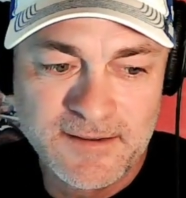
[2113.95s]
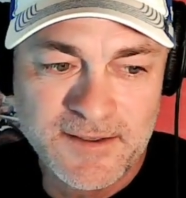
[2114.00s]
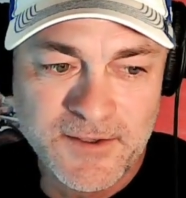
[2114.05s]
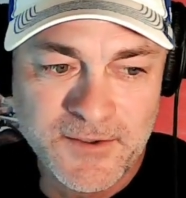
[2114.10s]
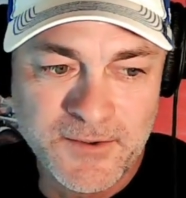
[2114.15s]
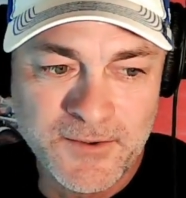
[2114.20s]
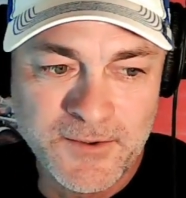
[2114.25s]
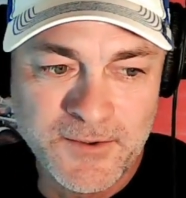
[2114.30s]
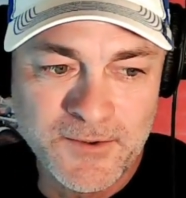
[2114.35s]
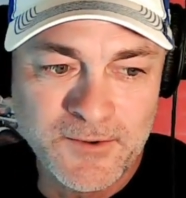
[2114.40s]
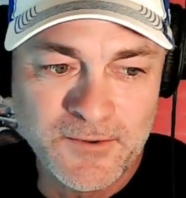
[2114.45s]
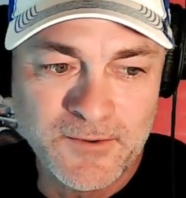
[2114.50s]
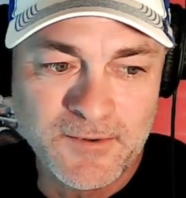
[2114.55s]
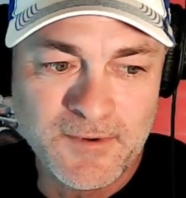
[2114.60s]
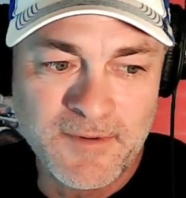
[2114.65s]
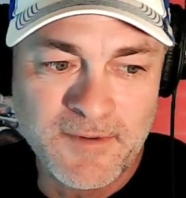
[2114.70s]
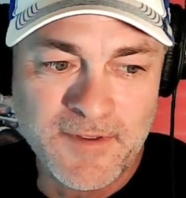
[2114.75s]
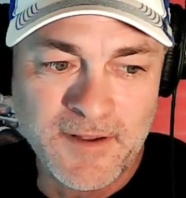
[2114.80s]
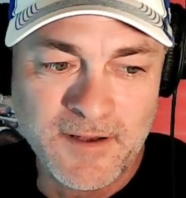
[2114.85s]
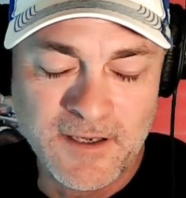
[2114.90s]

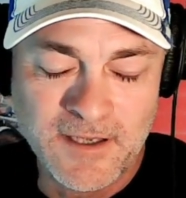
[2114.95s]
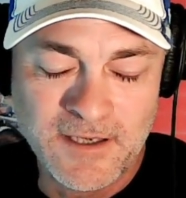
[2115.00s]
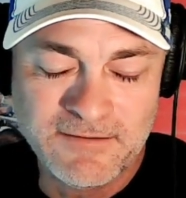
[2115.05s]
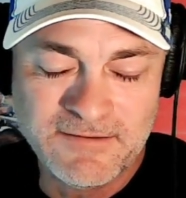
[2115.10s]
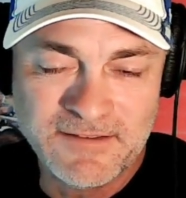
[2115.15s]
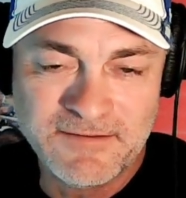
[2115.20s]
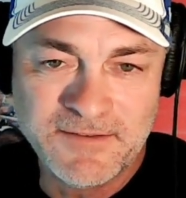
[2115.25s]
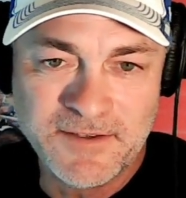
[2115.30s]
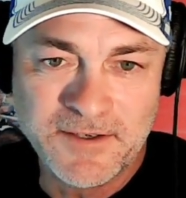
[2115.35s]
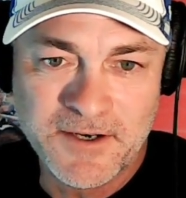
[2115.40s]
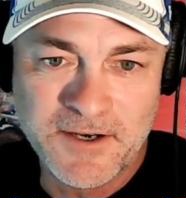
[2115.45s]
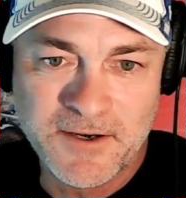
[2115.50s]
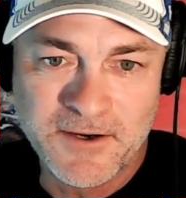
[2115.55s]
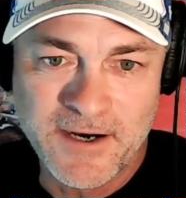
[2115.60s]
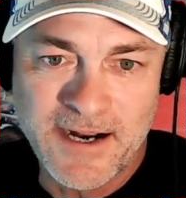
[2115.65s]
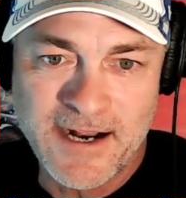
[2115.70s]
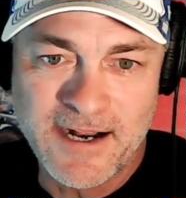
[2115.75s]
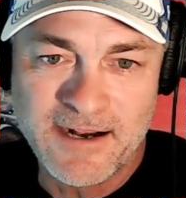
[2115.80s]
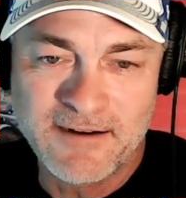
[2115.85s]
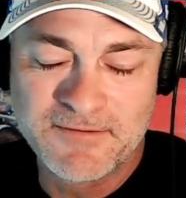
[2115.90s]
to the love of your
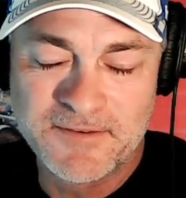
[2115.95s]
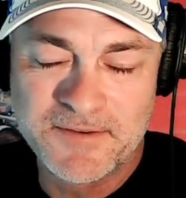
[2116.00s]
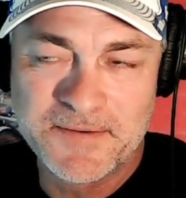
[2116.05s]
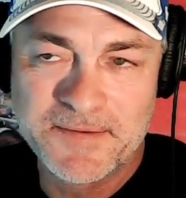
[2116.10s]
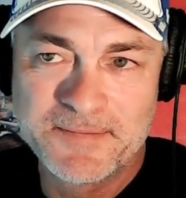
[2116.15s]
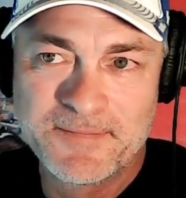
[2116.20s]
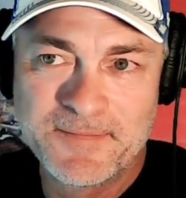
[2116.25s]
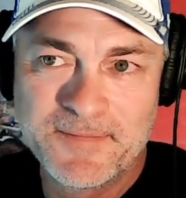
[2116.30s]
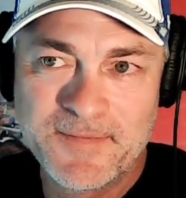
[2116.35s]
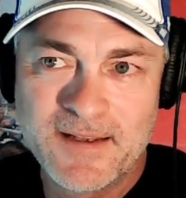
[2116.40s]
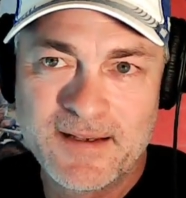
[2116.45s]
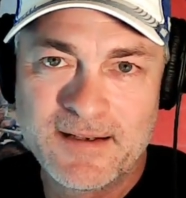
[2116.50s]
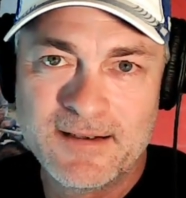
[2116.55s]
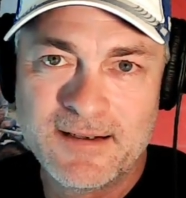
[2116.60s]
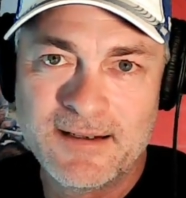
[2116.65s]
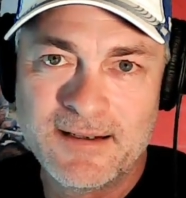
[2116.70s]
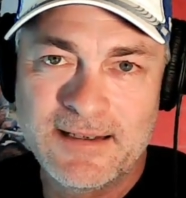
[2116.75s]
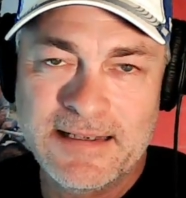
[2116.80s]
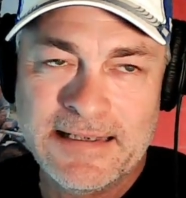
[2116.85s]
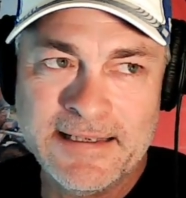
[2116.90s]
craft,
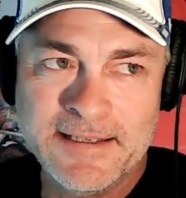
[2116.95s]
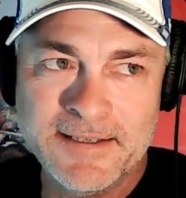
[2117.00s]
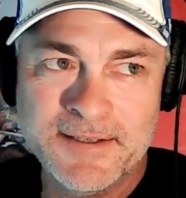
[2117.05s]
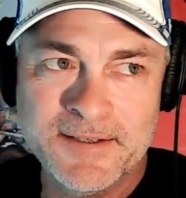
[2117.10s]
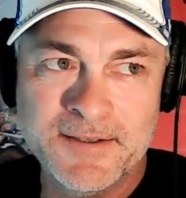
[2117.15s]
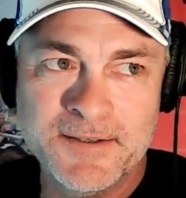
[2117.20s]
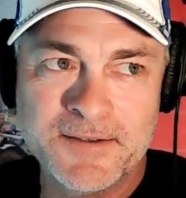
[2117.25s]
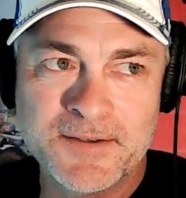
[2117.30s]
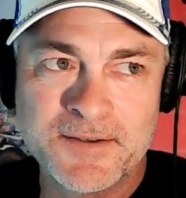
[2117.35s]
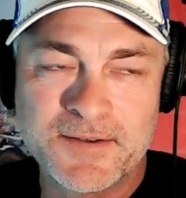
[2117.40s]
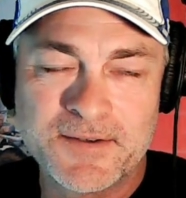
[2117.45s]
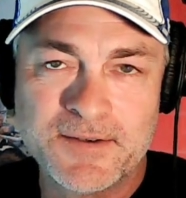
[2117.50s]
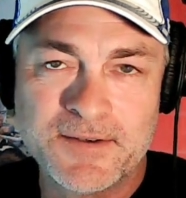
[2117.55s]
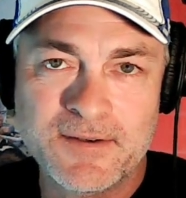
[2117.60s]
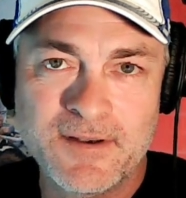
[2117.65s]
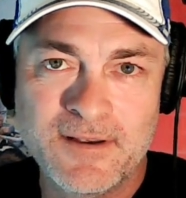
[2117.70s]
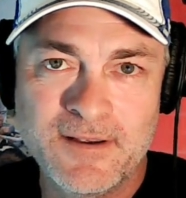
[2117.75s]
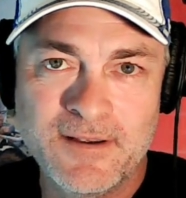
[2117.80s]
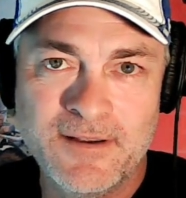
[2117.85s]
is